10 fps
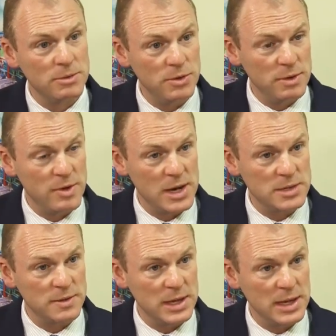through
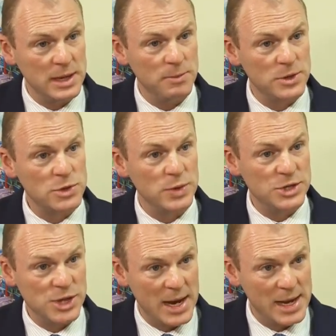advice of what's called
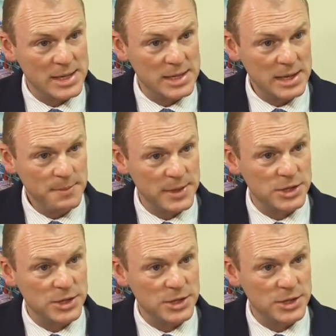the JLSC,